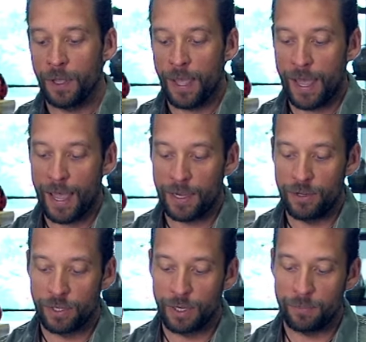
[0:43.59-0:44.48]
and
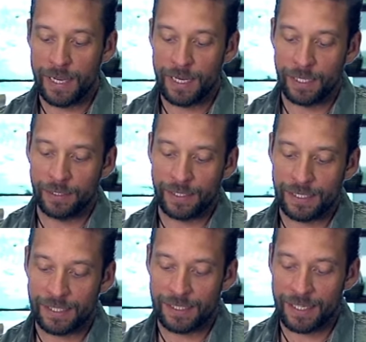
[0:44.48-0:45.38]
you can immediately
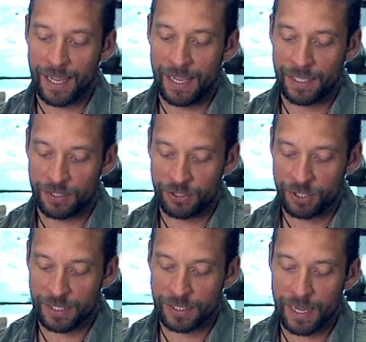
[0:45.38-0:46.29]
see it's
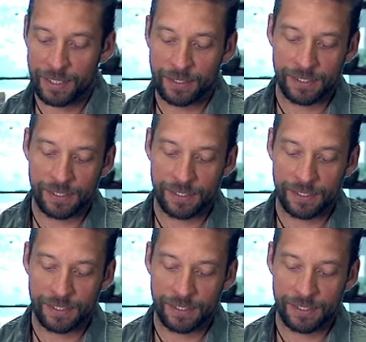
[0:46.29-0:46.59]
just not the